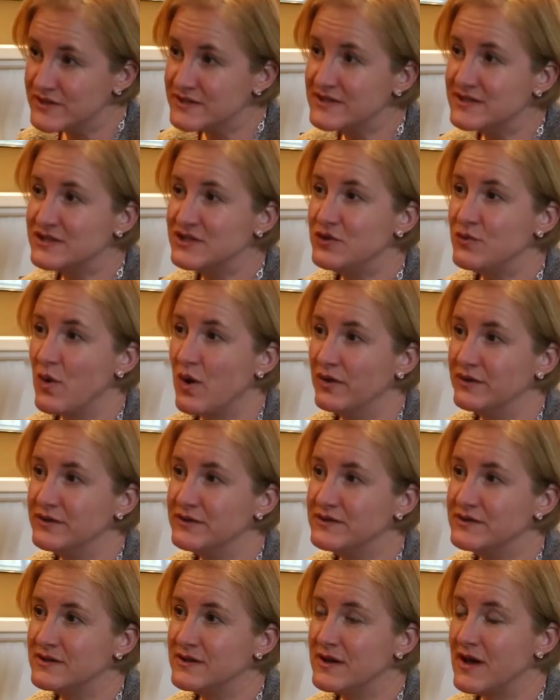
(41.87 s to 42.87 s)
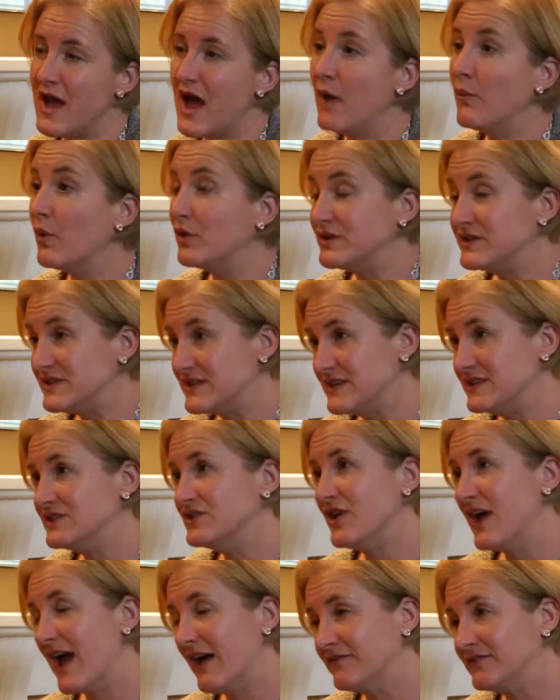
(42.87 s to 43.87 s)
it is you want and what it is
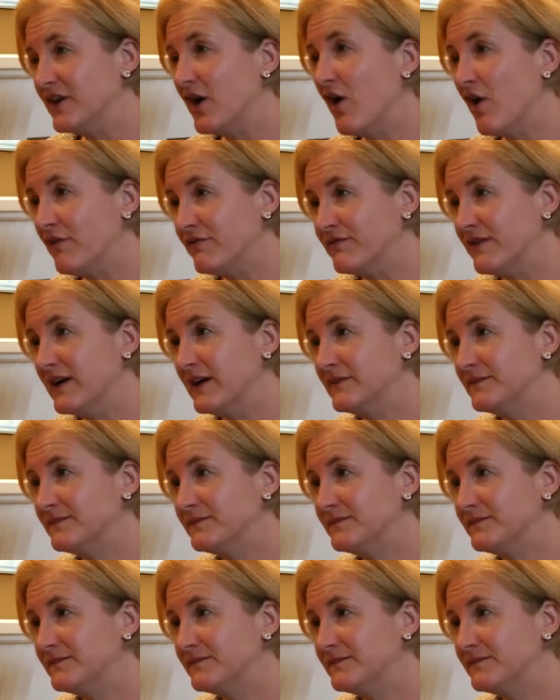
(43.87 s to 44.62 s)
you have to offer.